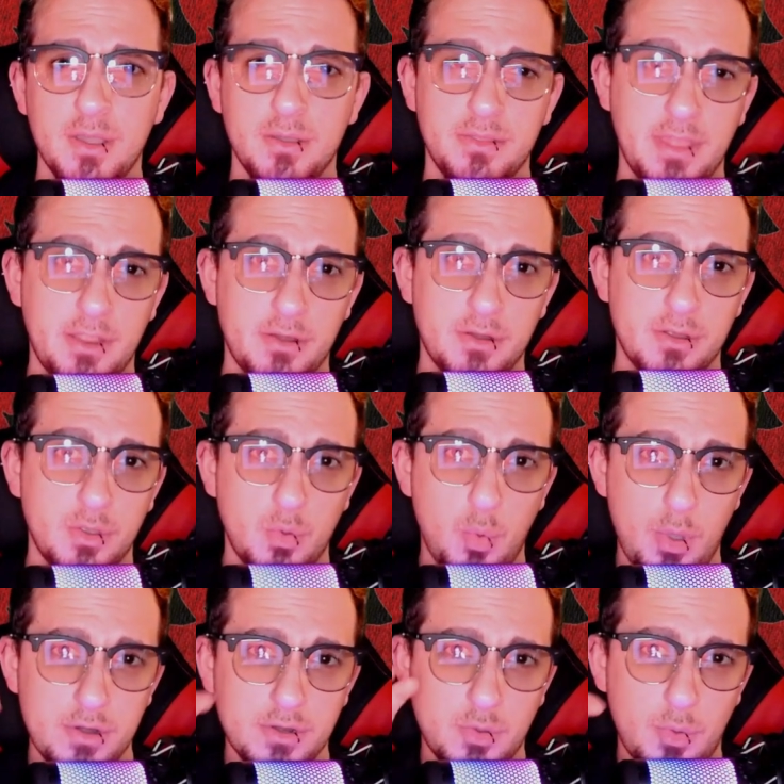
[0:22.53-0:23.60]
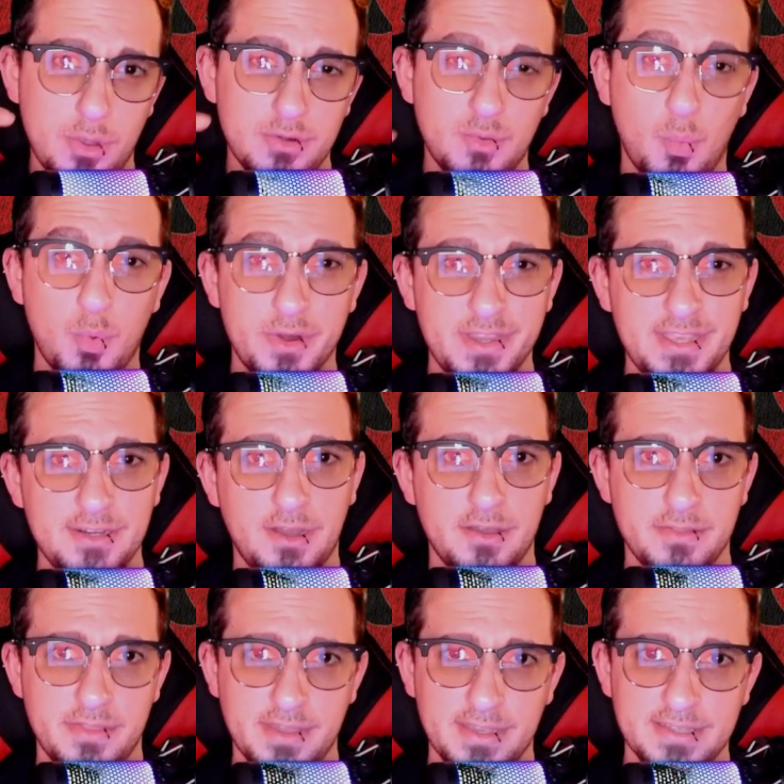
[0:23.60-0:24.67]
they are quote-unquote working
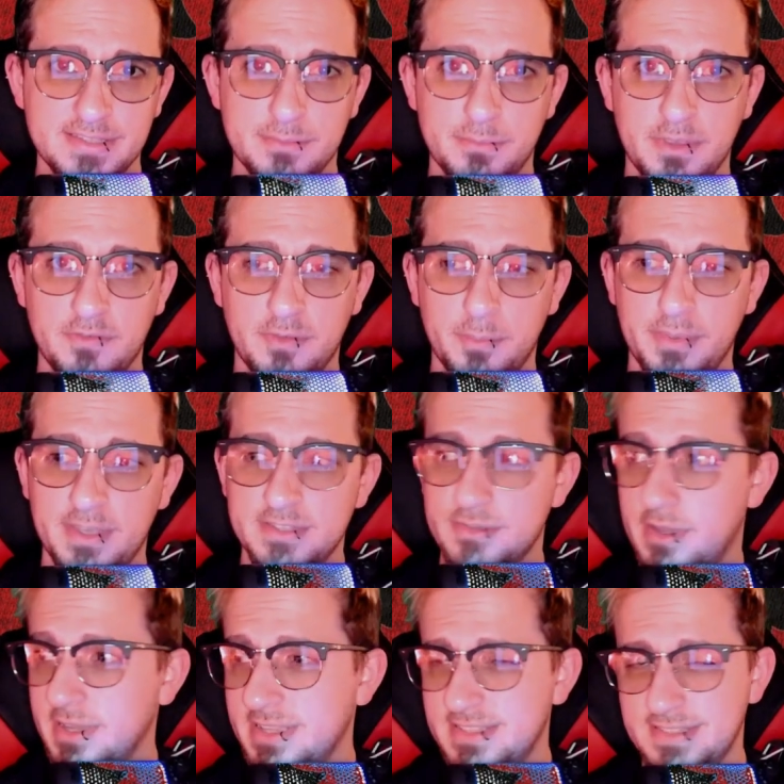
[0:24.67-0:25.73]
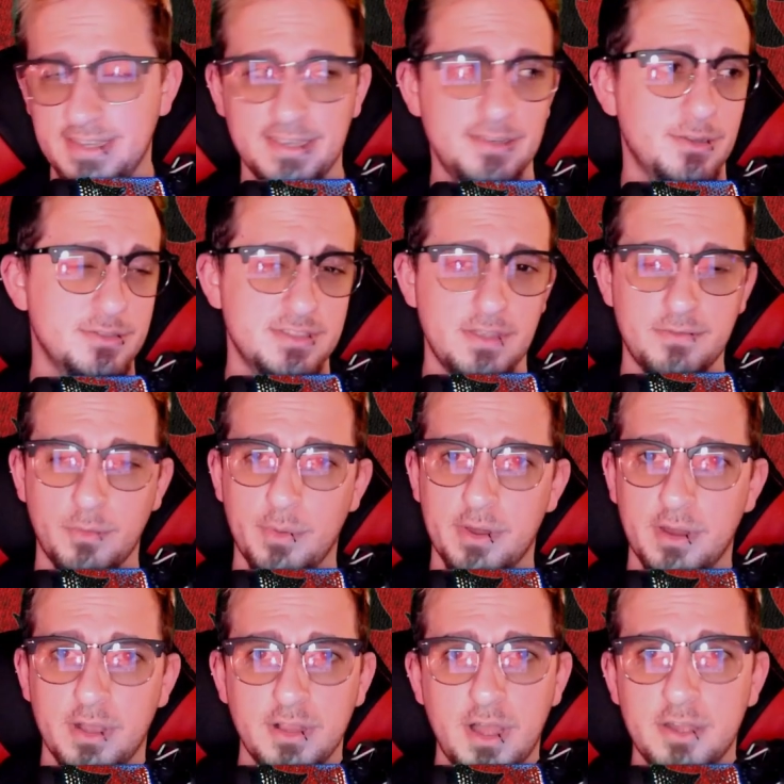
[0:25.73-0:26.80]
on things in PvP. So I got sticky notes everywhere,
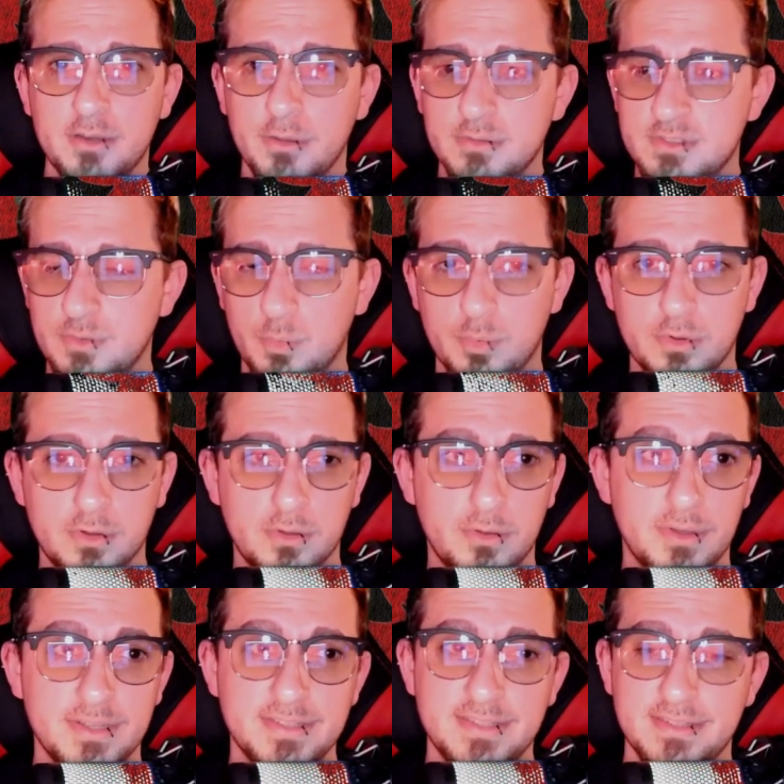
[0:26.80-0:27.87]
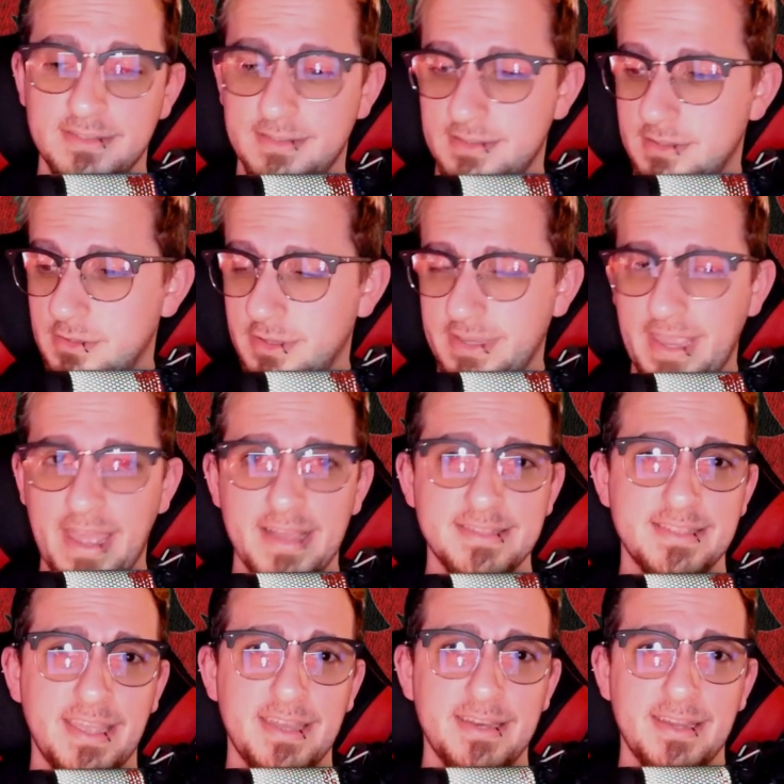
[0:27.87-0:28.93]
a lot of notes we're going to look
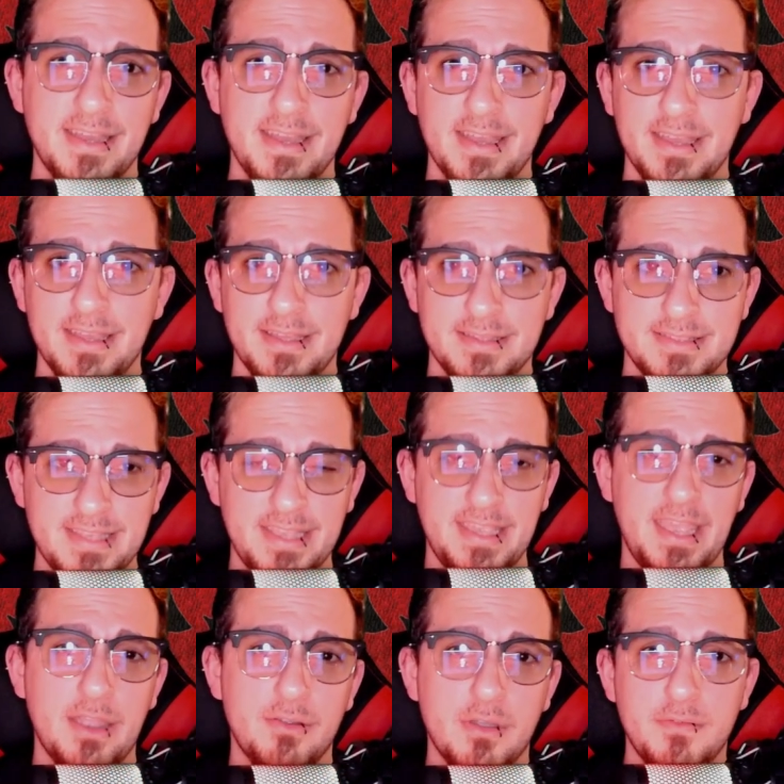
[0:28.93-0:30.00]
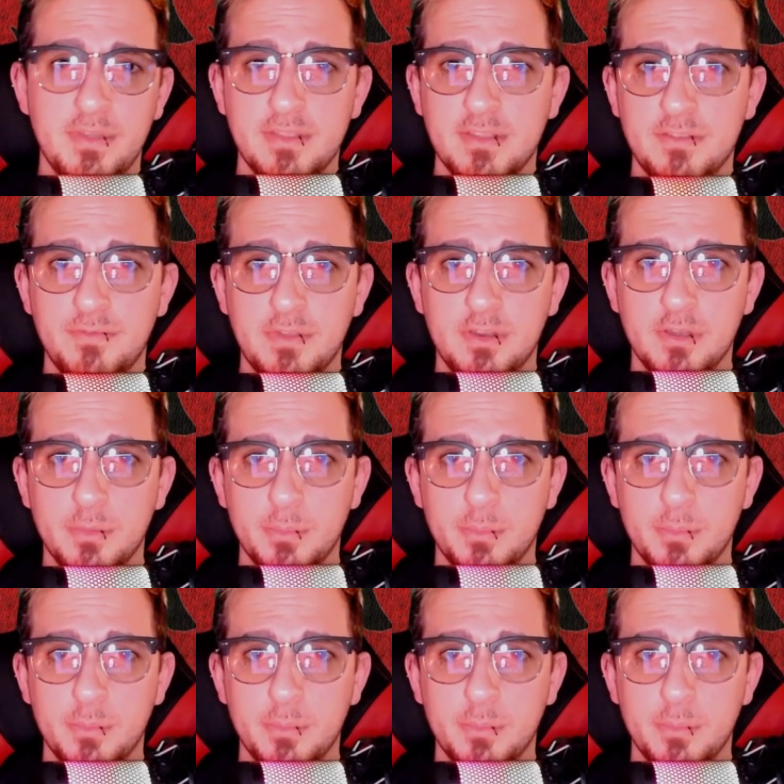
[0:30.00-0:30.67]
at and take care of in this video.